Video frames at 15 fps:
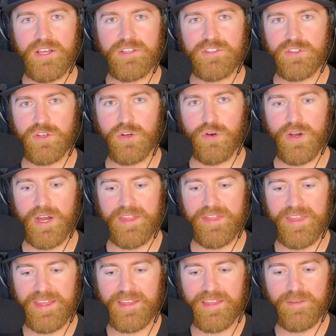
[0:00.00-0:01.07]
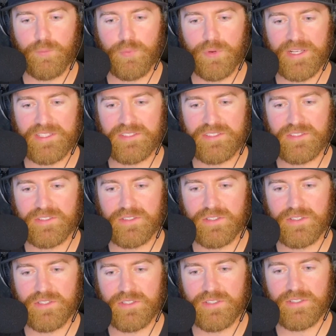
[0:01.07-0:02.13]
So I think it brings
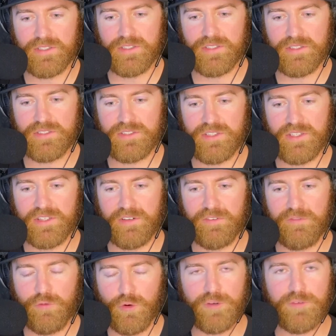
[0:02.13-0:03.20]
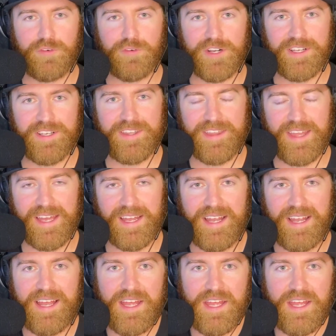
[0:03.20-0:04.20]
to the forefront that